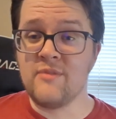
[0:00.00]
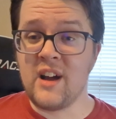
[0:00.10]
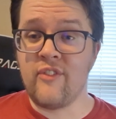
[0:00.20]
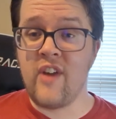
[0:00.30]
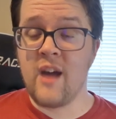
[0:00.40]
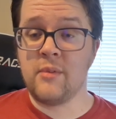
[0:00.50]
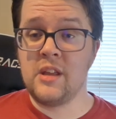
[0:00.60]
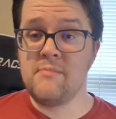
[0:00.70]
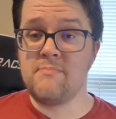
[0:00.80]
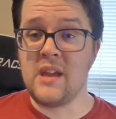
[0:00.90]
in my
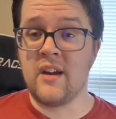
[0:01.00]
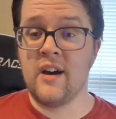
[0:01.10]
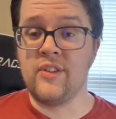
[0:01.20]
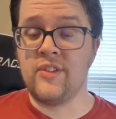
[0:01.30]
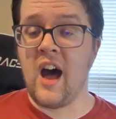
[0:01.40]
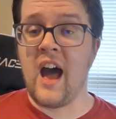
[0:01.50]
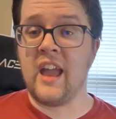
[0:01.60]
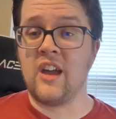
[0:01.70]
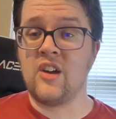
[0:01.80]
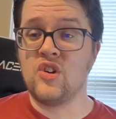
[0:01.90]
family because
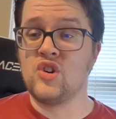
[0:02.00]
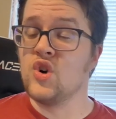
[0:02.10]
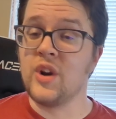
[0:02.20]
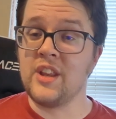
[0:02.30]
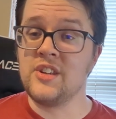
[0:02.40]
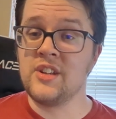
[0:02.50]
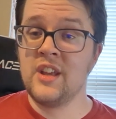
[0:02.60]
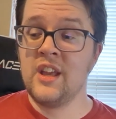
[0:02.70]
I couldn't